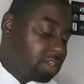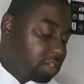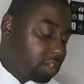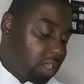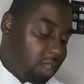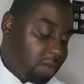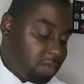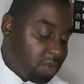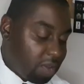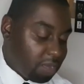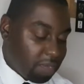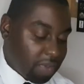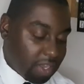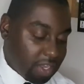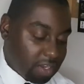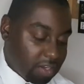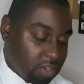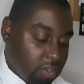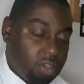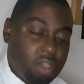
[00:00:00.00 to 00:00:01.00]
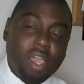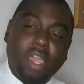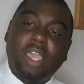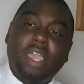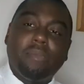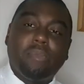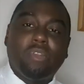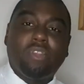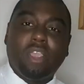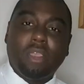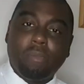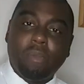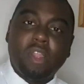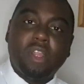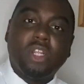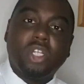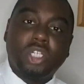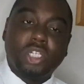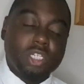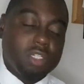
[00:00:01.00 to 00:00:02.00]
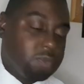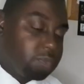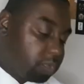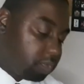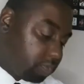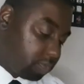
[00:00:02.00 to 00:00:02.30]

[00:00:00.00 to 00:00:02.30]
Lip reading: Come on, man. You got to keep the same energy.